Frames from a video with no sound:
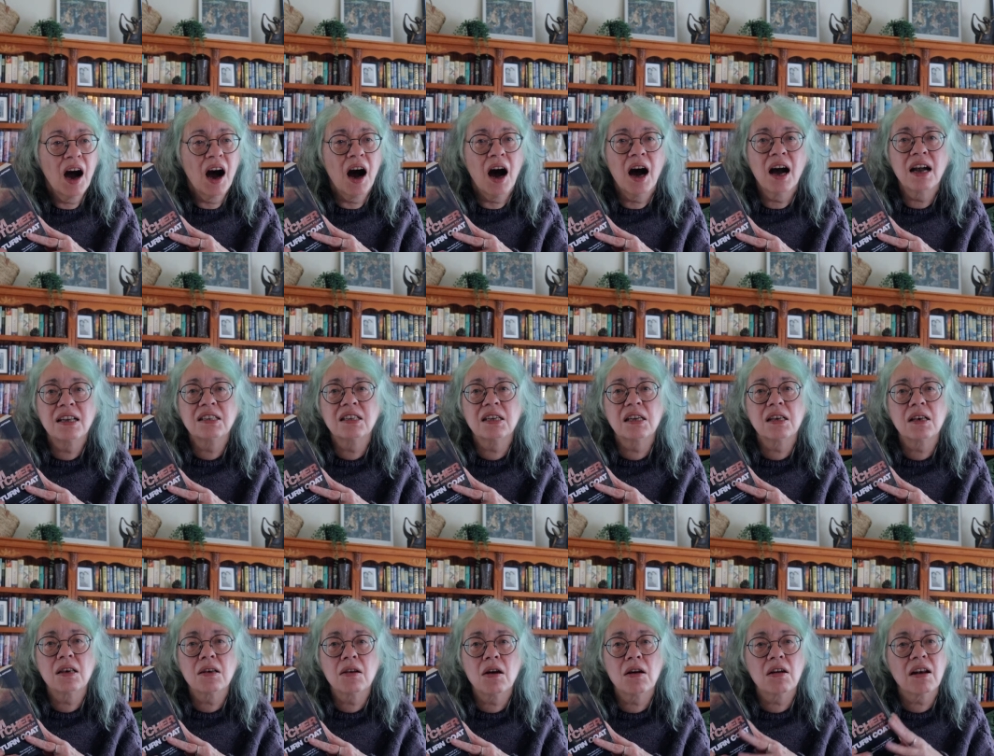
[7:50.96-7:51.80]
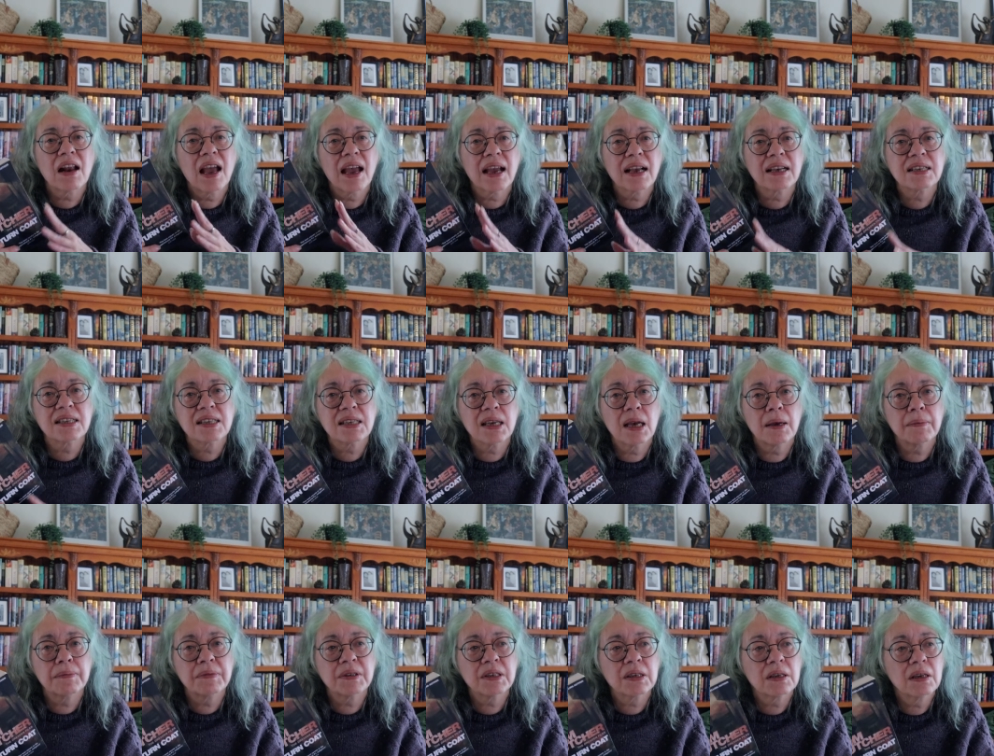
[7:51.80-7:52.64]
I did not
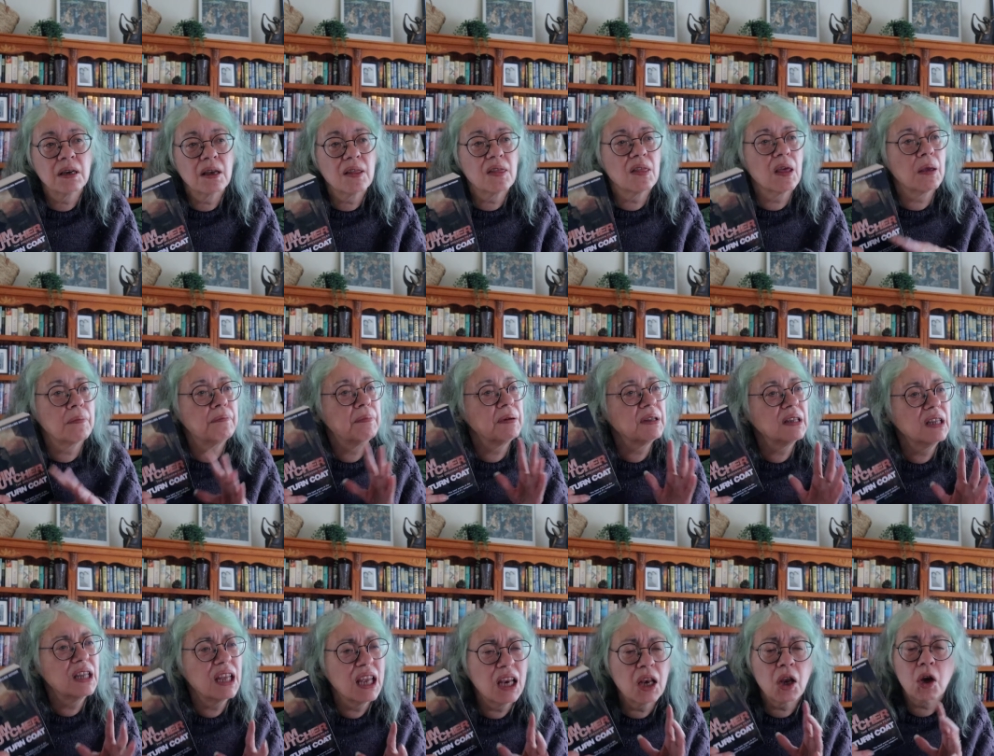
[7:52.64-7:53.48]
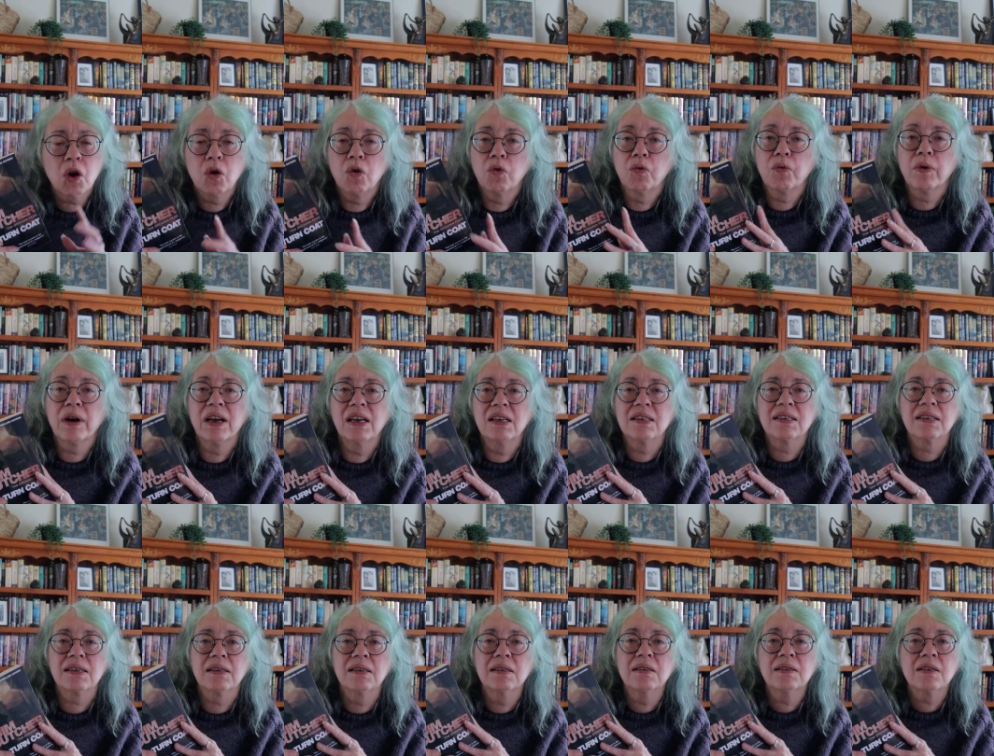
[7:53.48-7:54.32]
accept their political
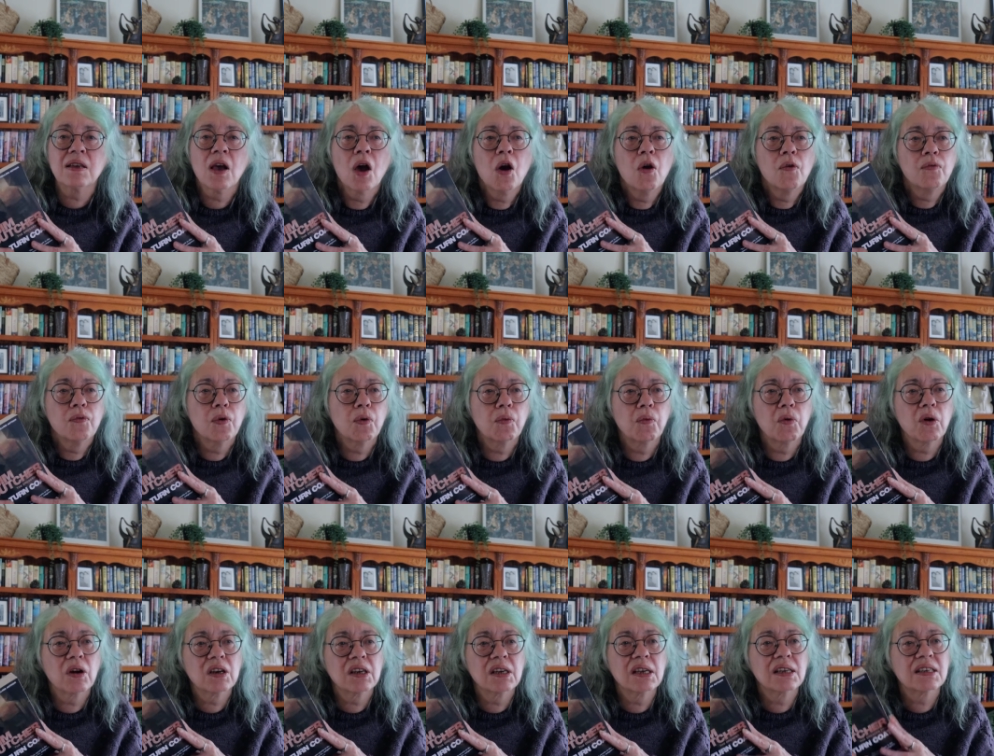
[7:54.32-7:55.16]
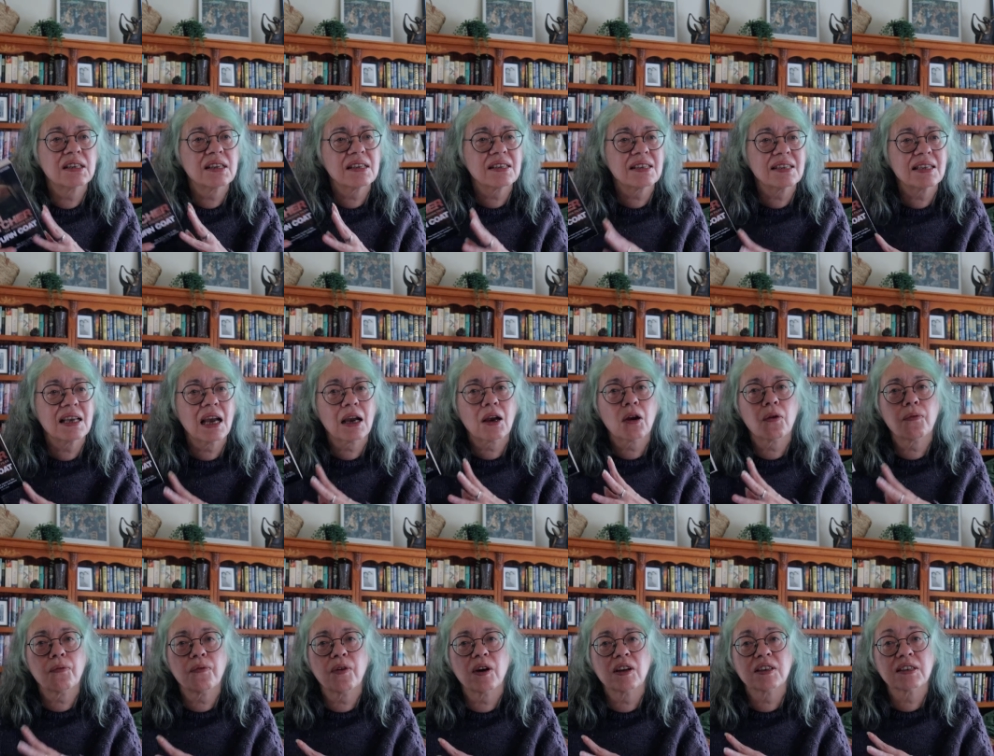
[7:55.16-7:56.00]
reasons for wanting to
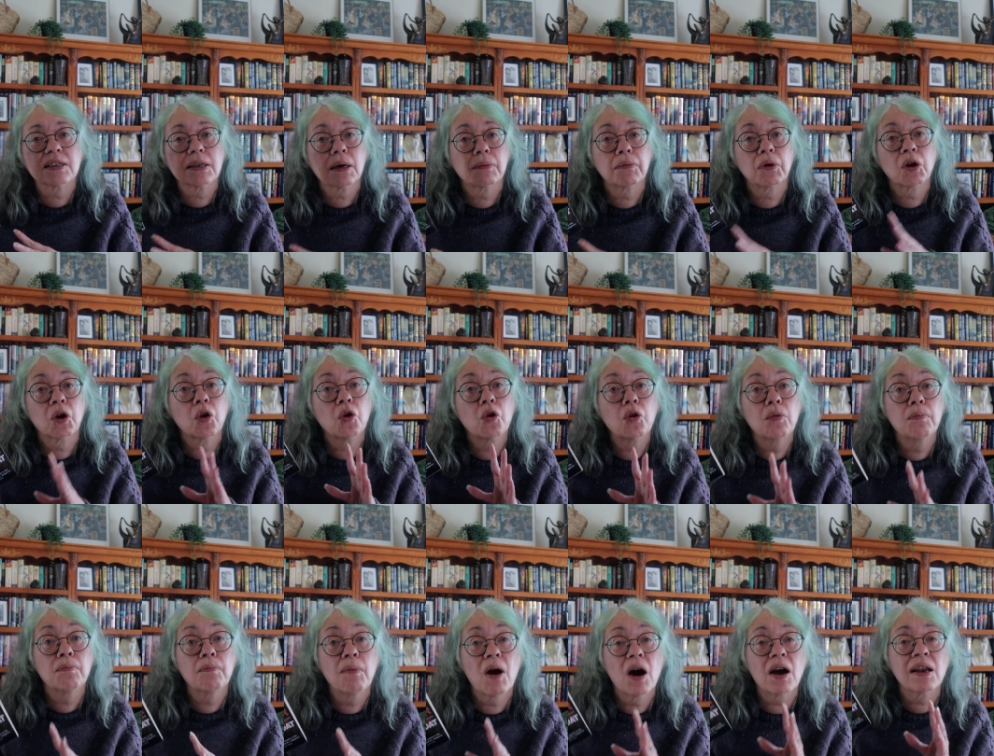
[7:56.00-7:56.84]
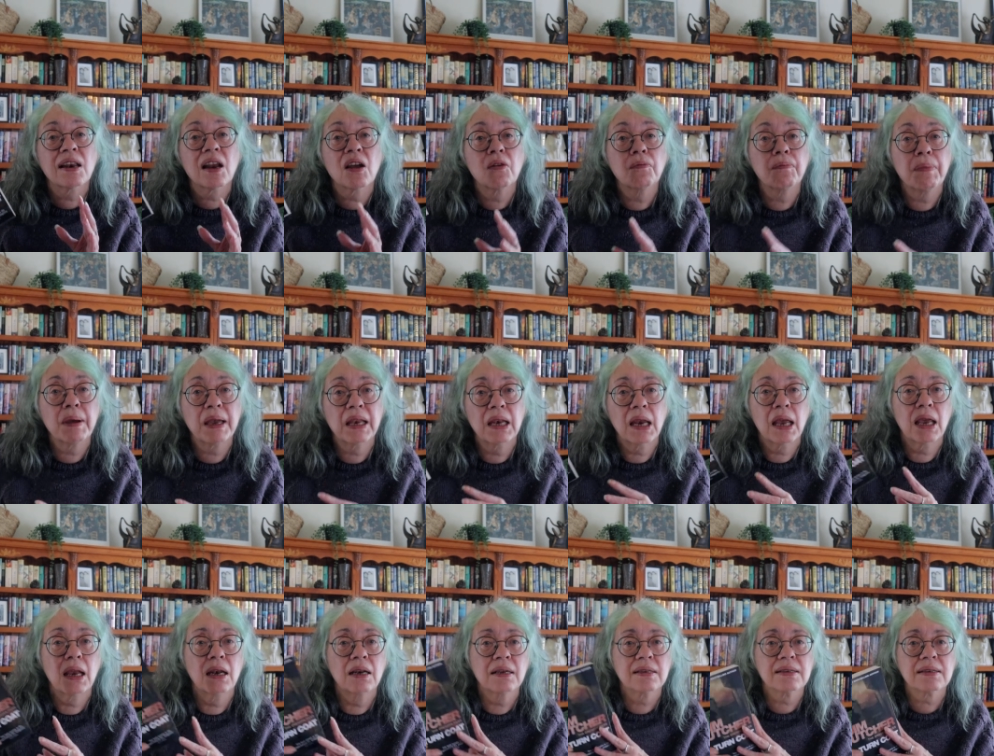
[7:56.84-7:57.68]
sacrifice someone who might have been
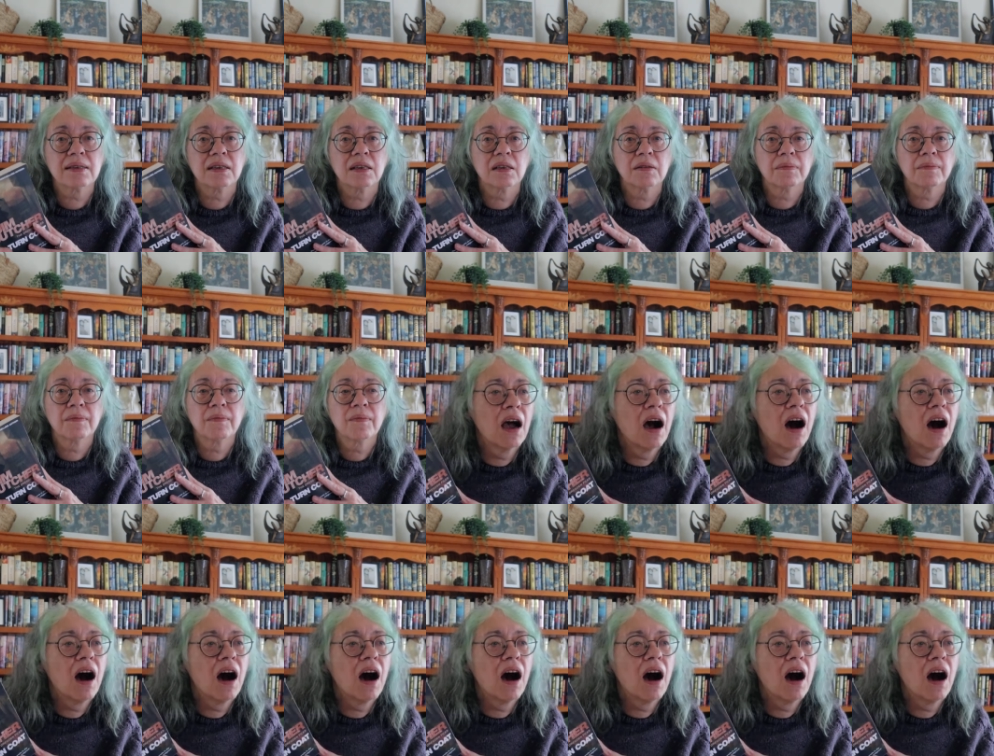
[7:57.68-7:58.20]
innocent.